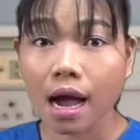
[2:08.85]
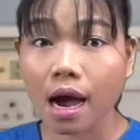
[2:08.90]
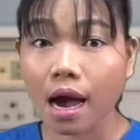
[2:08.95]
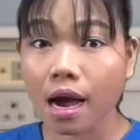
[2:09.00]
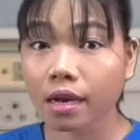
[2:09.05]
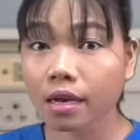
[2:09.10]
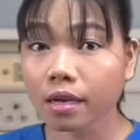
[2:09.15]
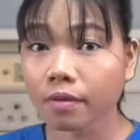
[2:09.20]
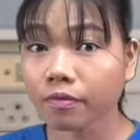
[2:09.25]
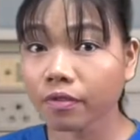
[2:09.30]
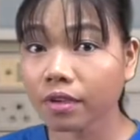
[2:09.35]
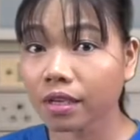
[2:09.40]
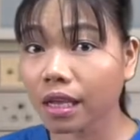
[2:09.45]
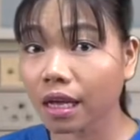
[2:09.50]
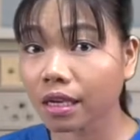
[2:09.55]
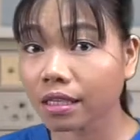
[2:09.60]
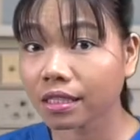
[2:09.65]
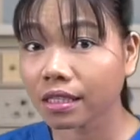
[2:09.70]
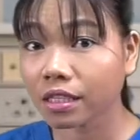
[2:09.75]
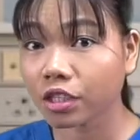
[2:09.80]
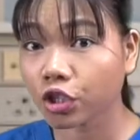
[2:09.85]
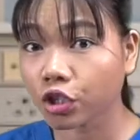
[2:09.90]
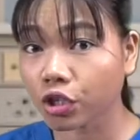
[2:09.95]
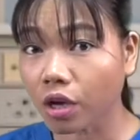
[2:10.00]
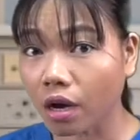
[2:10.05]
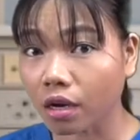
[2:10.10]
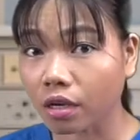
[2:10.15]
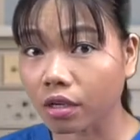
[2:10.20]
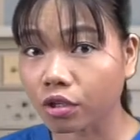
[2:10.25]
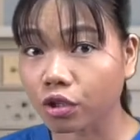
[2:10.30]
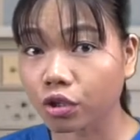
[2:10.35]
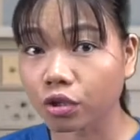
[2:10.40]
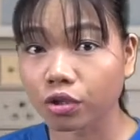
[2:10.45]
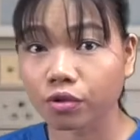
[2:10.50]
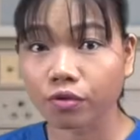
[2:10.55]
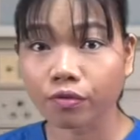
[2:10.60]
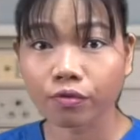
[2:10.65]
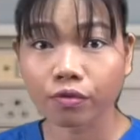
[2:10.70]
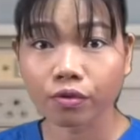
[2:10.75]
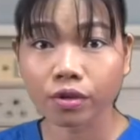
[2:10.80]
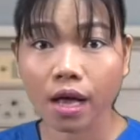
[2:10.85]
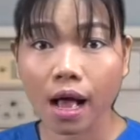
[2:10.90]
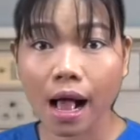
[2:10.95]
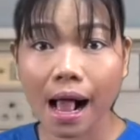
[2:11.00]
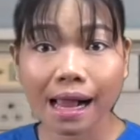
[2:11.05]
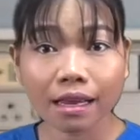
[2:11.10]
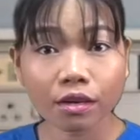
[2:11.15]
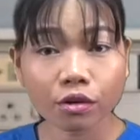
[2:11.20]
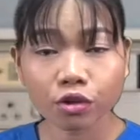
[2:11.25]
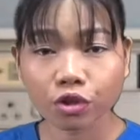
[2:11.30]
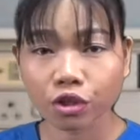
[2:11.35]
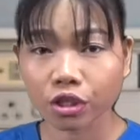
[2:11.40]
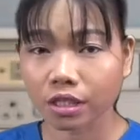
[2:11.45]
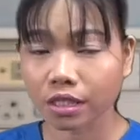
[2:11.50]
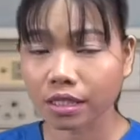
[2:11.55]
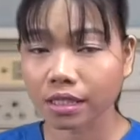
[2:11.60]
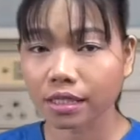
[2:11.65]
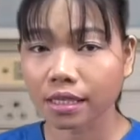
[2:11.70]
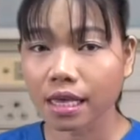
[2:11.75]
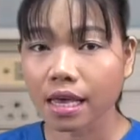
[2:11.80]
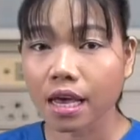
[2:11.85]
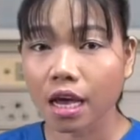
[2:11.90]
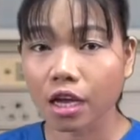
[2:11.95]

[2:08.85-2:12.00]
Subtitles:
anaphylactic shock due to food allergies,